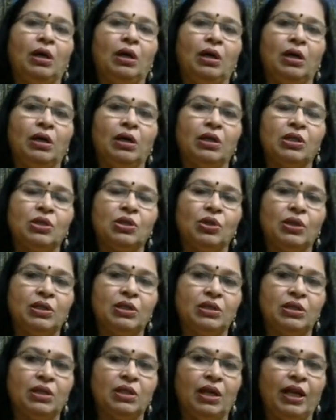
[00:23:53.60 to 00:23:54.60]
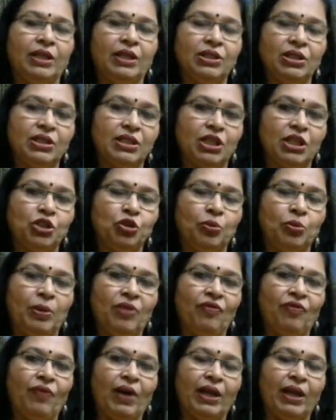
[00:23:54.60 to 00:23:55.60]
research engines that you may
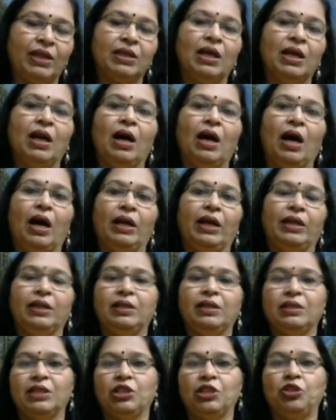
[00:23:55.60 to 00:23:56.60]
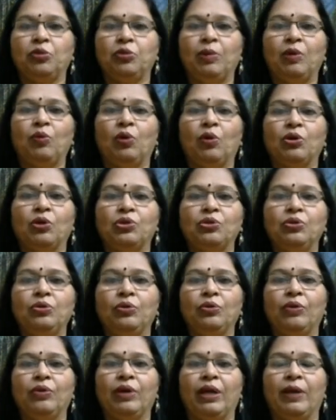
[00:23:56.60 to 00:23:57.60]
find articles that you may want
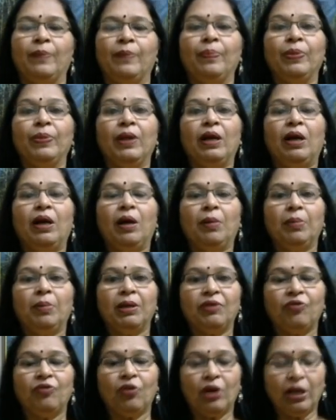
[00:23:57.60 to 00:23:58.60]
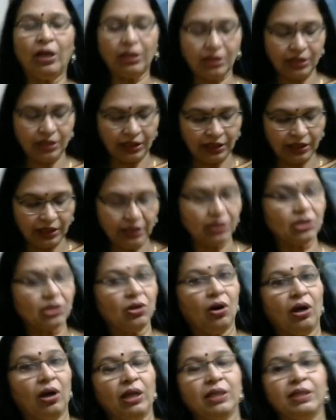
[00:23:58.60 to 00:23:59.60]
to read. But for us Indian
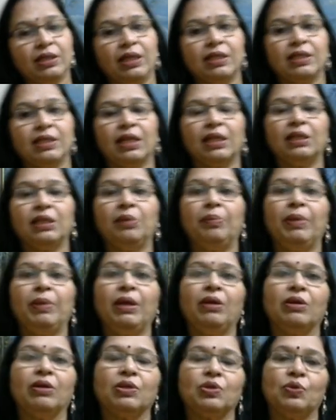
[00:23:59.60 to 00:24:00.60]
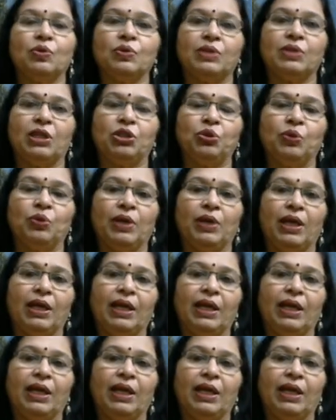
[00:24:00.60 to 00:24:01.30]
scholars, there is another big resource that you can